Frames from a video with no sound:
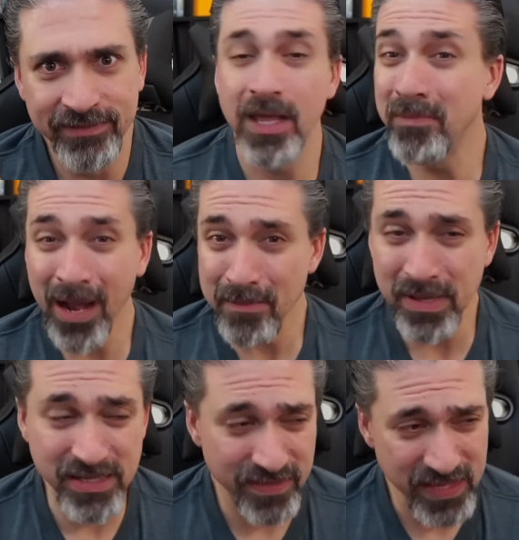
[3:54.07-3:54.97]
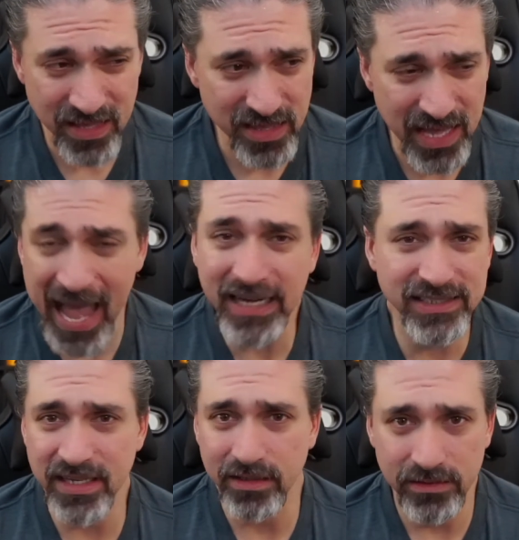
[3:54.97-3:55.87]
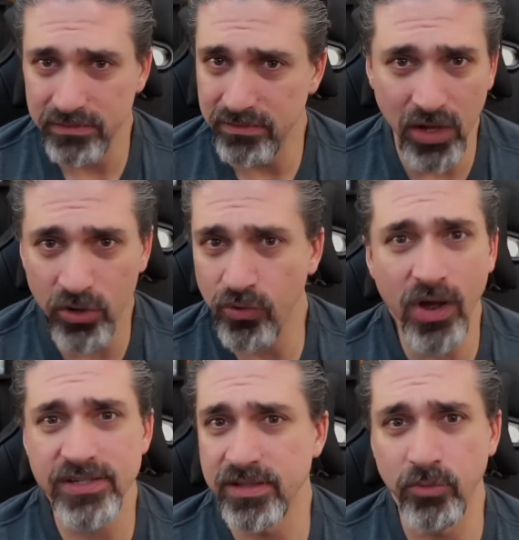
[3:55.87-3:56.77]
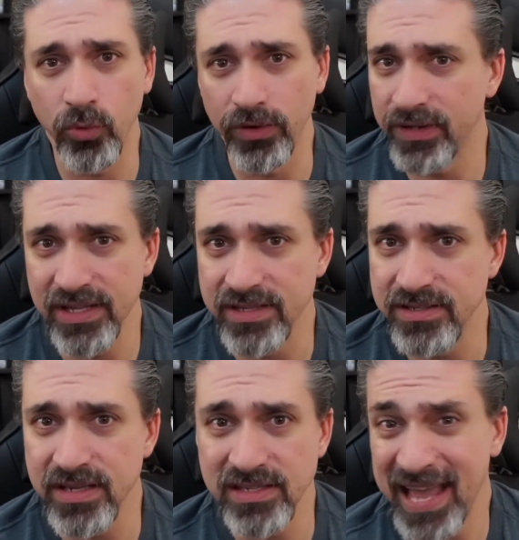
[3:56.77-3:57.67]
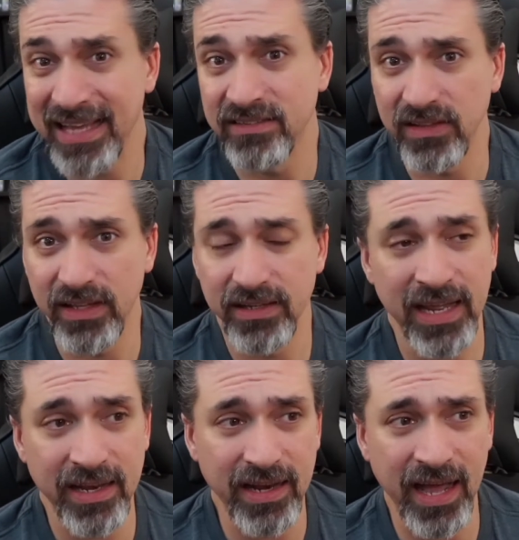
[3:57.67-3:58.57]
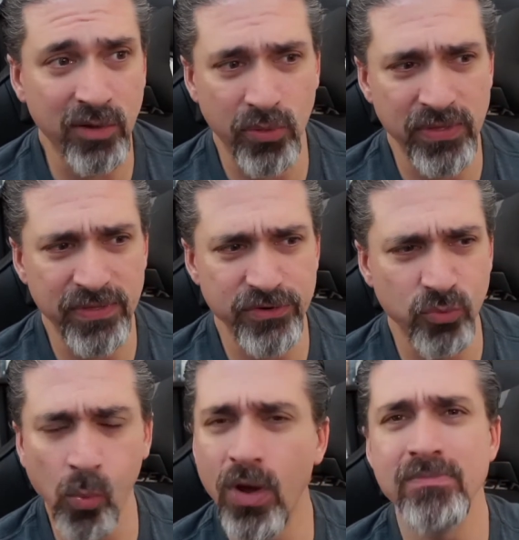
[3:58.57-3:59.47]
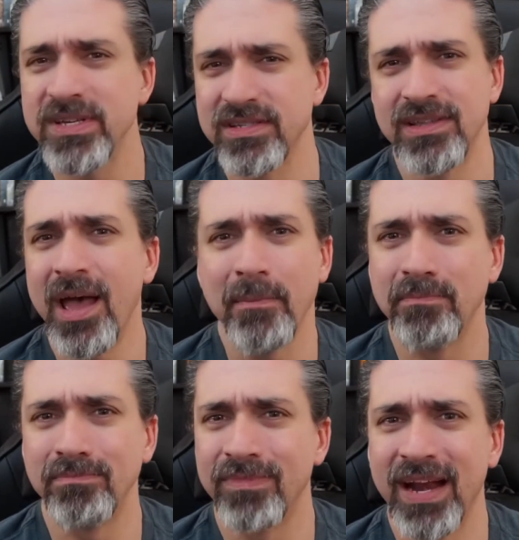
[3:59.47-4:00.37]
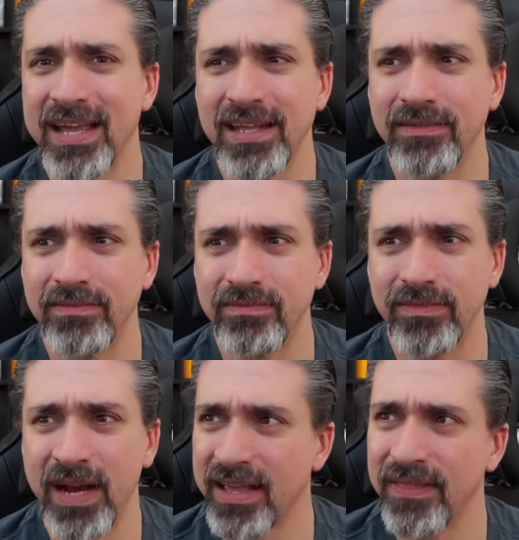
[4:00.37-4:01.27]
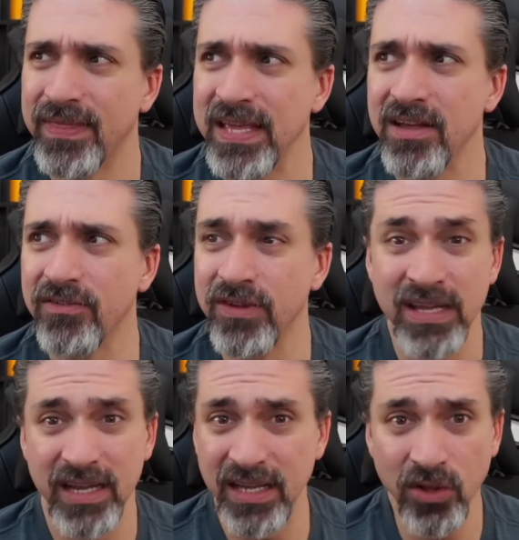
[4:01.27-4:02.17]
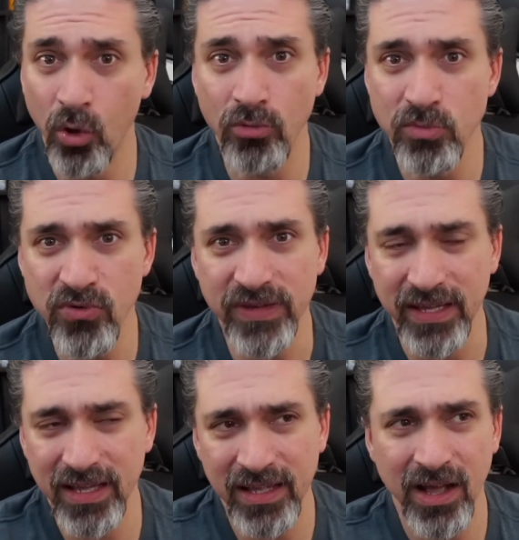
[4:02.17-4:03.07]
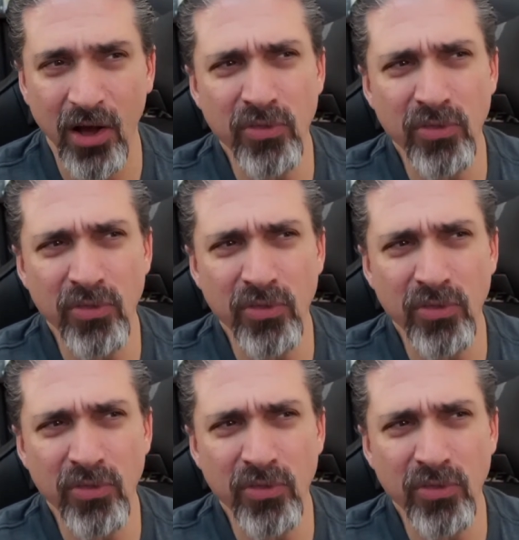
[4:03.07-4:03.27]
In my opinion, the acting across the board is excellent, and I don't think there's one misstep that I can think of in the whole movie, other